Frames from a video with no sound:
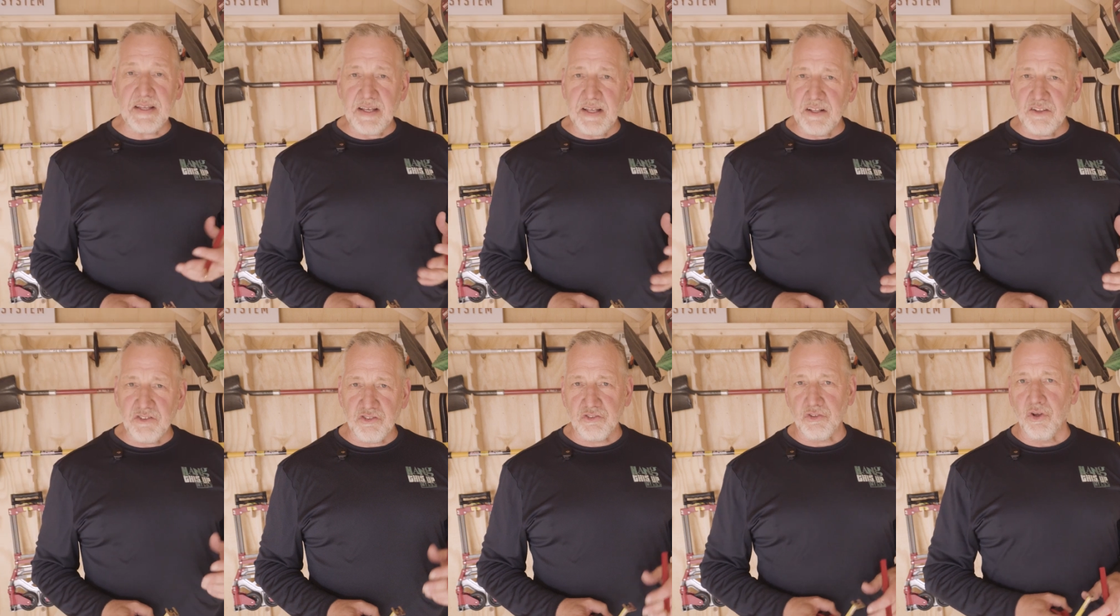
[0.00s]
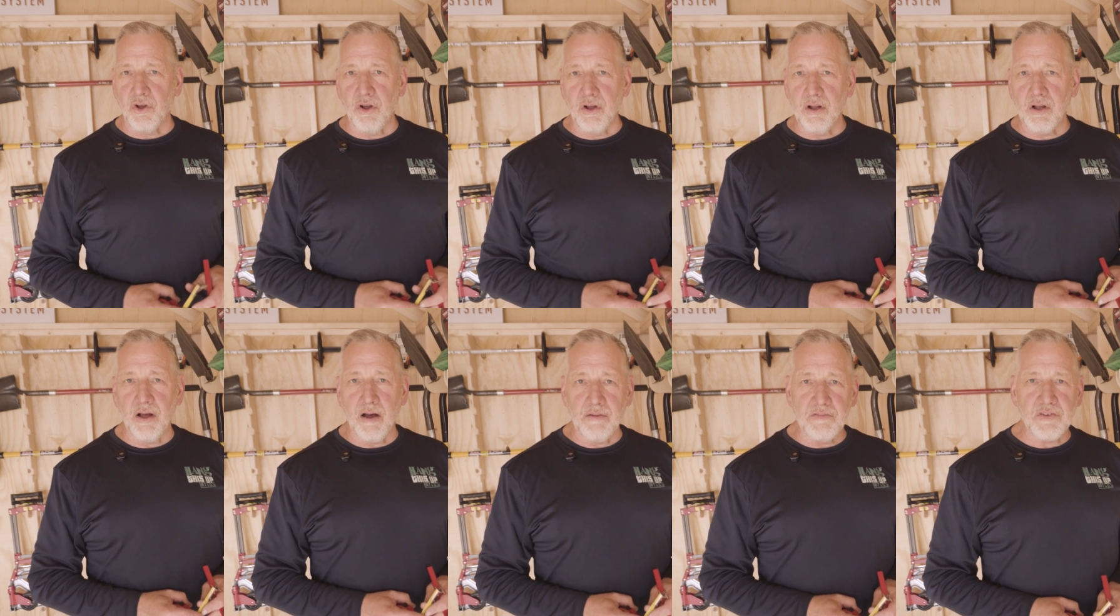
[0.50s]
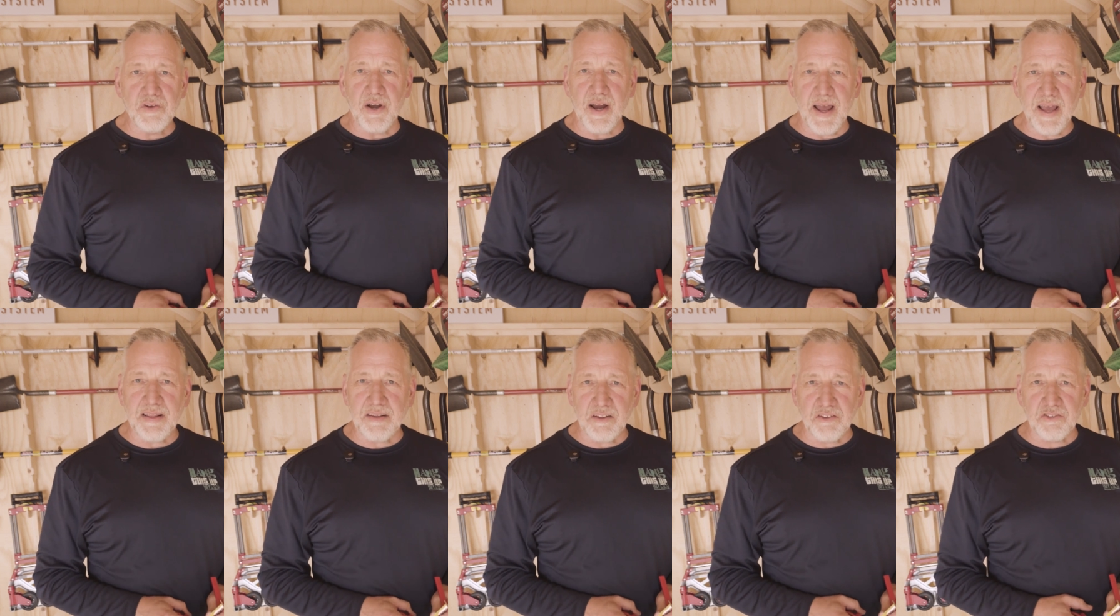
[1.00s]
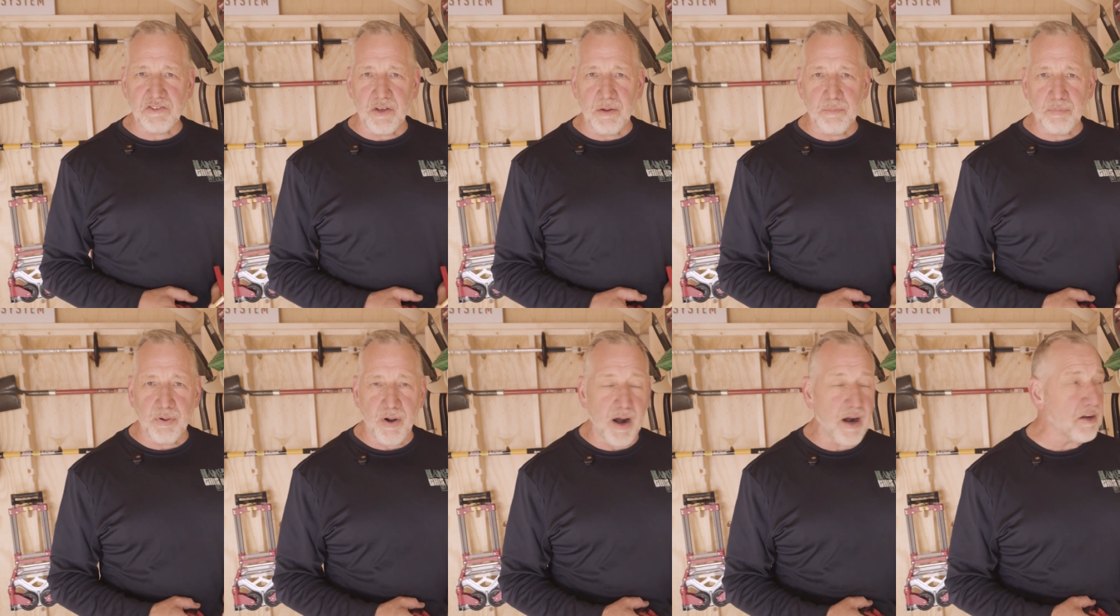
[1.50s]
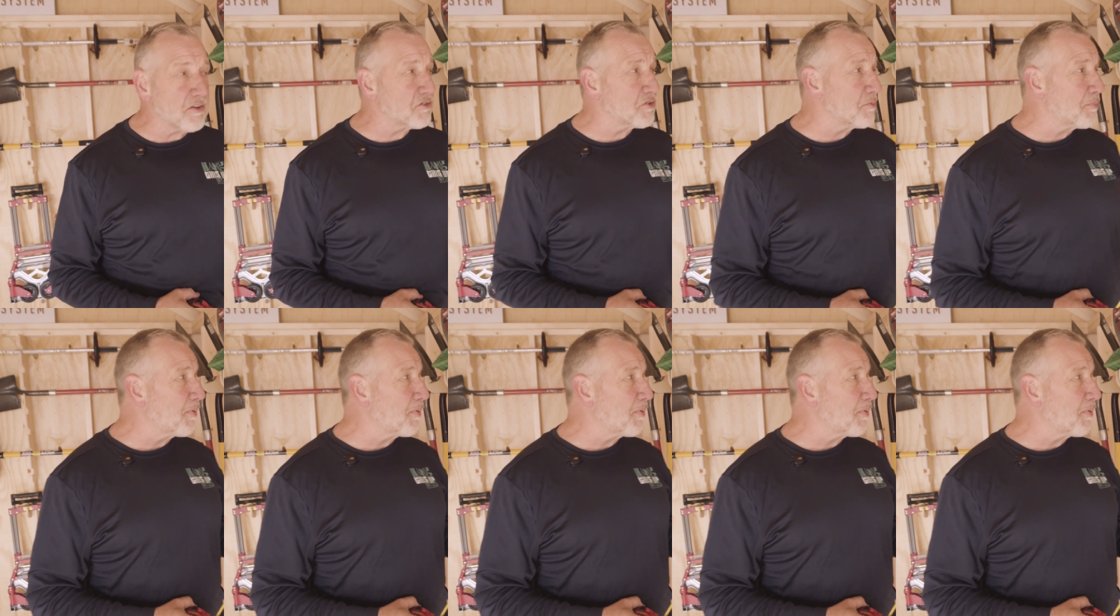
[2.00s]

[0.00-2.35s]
the install of your HangThis Up products. The